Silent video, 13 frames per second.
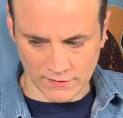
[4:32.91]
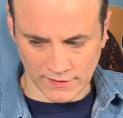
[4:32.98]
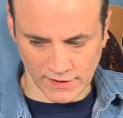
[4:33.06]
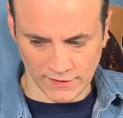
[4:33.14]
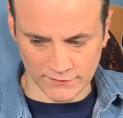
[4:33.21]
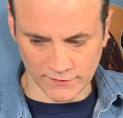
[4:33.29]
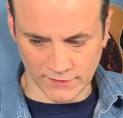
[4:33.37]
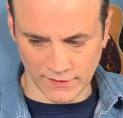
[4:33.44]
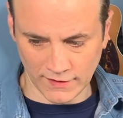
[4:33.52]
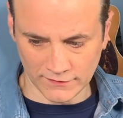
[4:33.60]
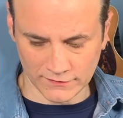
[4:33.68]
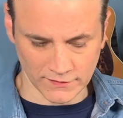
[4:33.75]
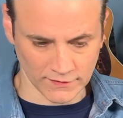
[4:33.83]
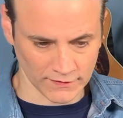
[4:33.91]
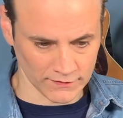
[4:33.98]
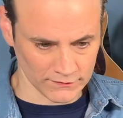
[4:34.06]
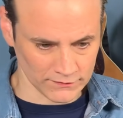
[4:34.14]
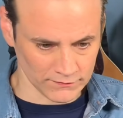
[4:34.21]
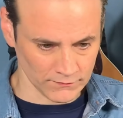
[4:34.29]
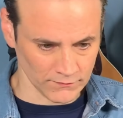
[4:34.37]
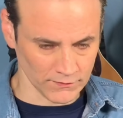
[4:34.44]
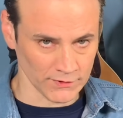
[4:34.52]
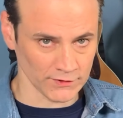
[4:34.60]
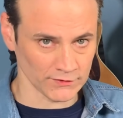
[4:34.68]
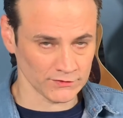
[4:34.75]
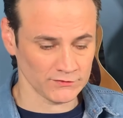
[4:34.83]
Okay, so the next thing is, when
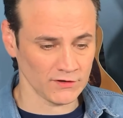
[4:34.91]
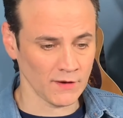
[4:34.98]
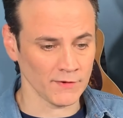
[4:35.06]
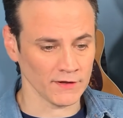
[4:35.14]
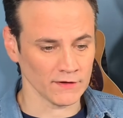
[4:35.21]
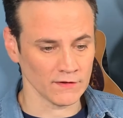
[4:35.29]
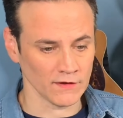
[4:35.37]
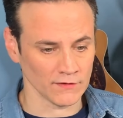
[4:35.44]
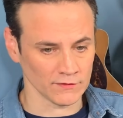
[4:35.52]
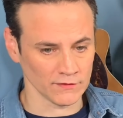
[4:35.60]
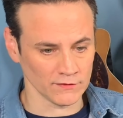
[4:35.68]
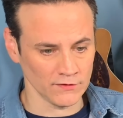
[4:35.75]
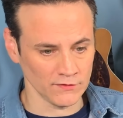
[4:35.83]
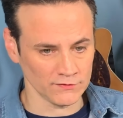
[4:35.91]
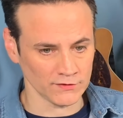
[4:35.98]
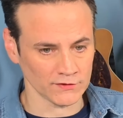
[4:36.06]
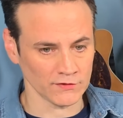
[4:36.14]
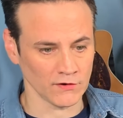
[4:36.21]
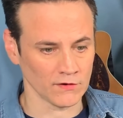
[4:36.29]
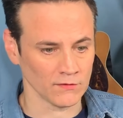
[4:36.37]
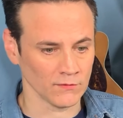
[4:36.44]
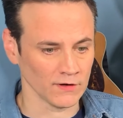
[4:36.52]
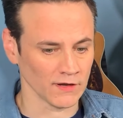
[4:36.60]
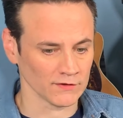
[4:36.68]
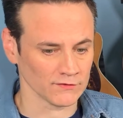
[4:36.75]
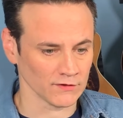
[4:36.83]
you're strumming an acoustic guitar or
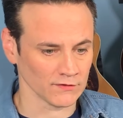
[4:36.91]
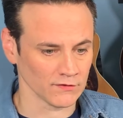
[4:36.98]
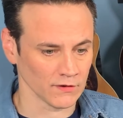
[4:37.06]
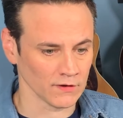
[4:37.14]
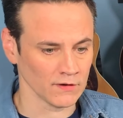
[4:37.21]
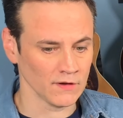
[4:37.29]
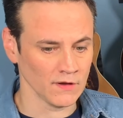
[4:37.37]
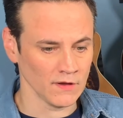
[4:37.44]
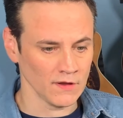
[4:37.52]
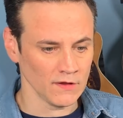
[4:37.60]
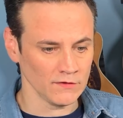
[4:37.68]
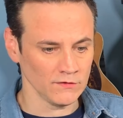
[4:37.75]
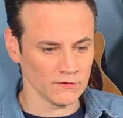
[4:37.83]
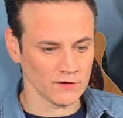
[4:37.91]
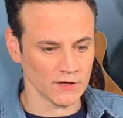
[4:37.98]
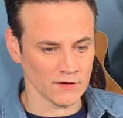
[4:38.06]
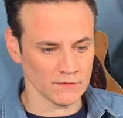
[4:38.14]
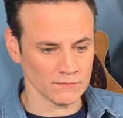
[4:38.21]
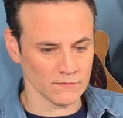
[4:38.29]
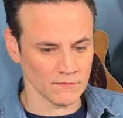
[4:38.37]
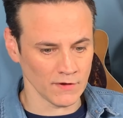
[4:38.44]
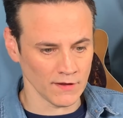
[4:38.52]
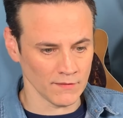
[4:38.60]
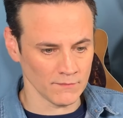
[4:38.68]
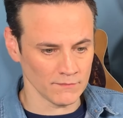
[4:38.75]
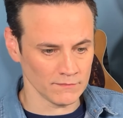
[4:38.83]
electric guitar, you can
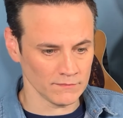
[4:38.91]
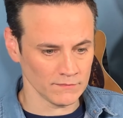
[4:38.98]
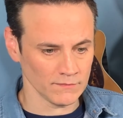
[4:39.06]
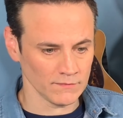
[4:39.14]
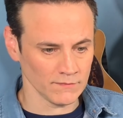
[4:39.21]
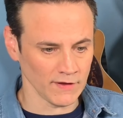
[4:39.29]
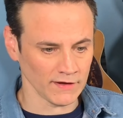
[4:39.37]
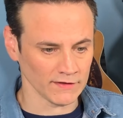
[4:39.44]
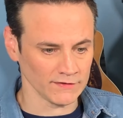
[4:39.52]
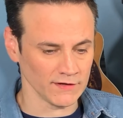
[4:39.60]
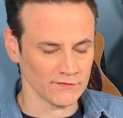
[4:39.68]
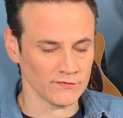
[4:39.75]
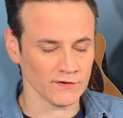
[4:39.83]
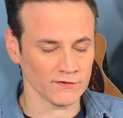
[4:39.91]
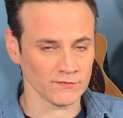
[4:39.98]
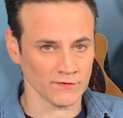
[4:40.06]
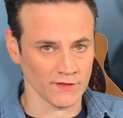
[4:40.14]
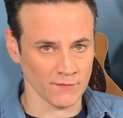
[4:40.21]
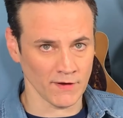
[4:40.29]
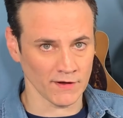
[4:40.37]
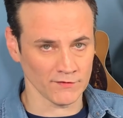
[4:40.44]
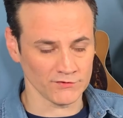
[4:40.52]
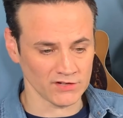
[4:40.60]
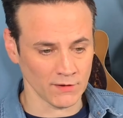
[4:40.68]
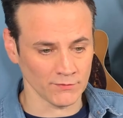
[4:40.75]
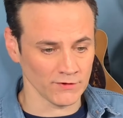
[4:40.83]
make a difference for the amount of
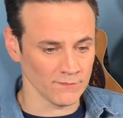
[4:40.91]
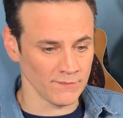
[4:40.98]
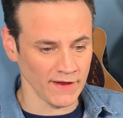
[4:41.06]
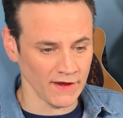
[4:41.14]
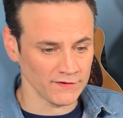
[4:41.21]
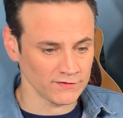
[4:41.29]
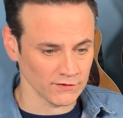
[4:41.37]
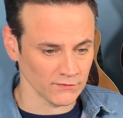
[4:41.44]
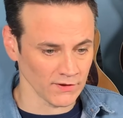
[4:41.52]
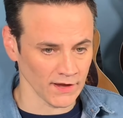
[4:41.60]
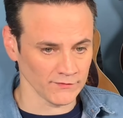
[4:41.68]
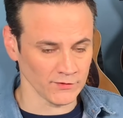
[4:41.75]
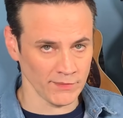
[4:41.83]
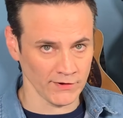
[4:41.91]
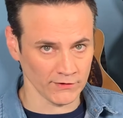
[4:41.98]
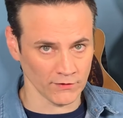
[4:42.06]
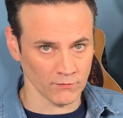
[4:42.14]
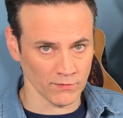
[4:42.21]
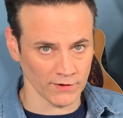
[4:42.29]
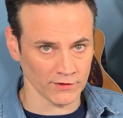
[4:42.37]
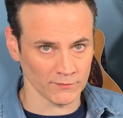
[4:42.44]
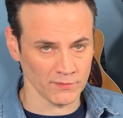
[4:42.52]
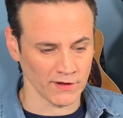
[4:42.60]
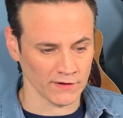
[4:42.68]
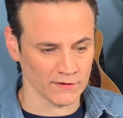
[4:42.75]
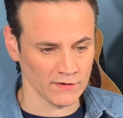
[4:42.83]
treble and bass that you have depending on where your
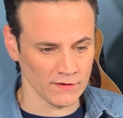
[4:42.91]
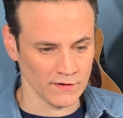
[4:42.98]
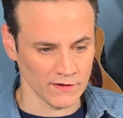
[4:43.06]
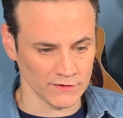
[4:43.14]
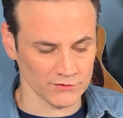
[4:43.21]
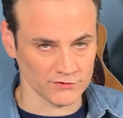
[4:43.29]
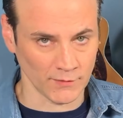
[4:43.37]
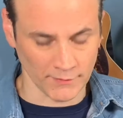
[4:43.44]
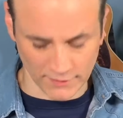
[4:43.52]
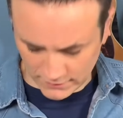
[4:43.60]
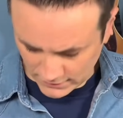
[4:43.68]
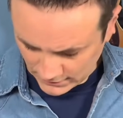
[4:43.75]
pick is strumming.